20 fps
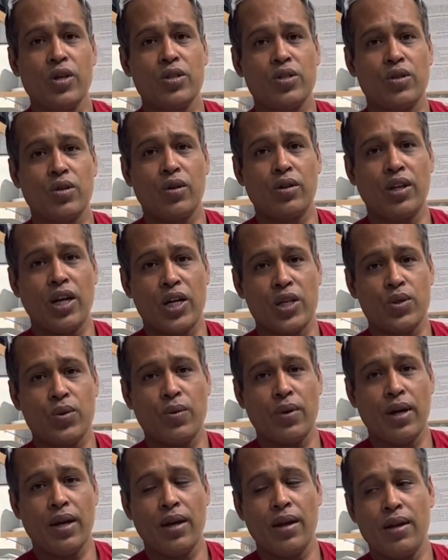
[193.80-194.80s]
So that's
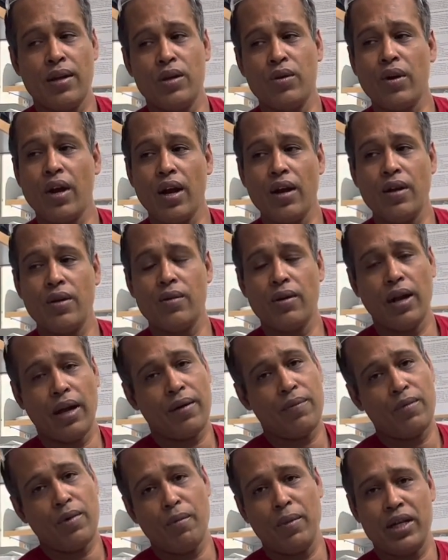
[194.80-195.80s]
why you can like,
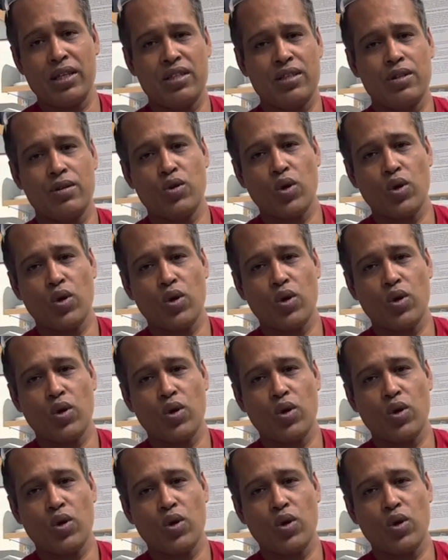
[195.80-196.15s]
but